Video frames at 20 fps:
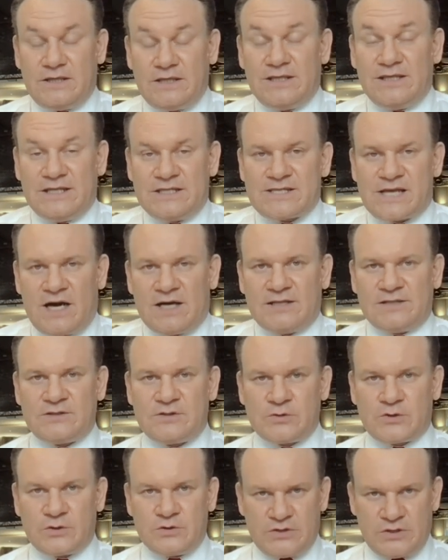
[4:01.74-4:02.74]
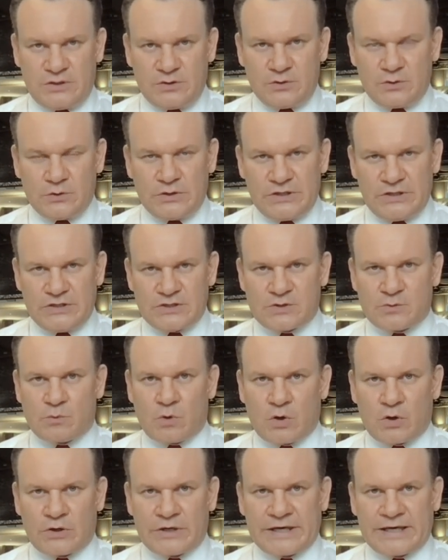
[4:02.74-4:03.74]
decided to continue his
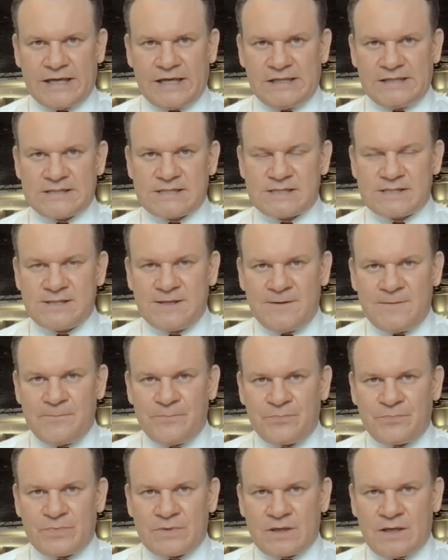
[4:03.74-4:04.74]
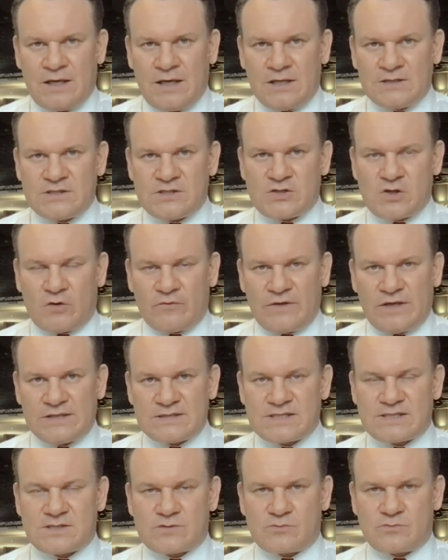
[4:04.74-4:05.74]
war against
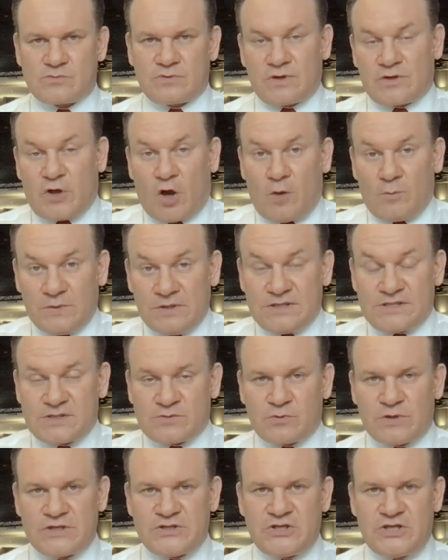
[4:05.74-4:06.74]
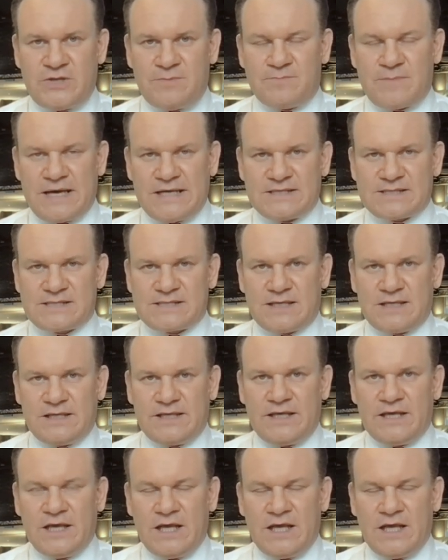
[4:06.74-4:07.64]
Soviets, communist regime, basically.